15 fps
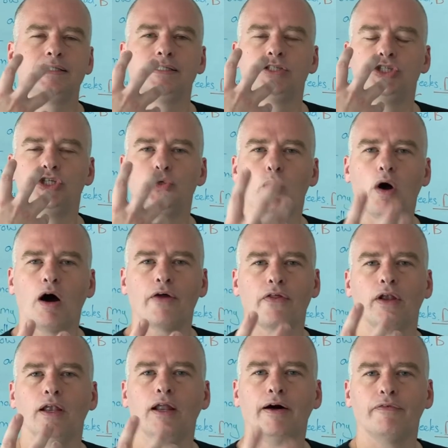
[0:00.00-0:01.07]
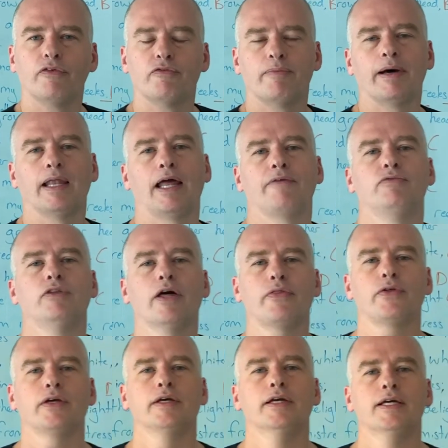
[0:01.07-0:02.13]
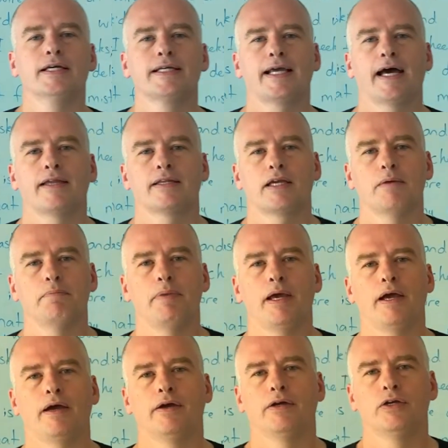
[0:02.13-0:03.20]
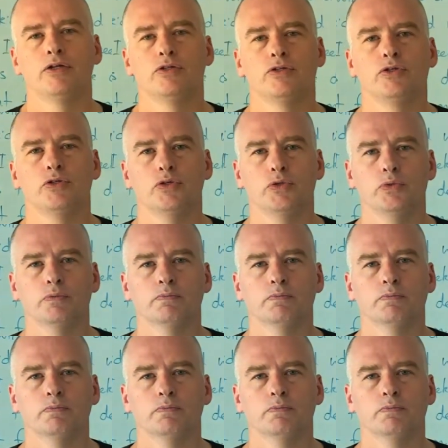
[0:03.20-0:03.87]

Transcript: you are the love of my life. Nothing can compare to you.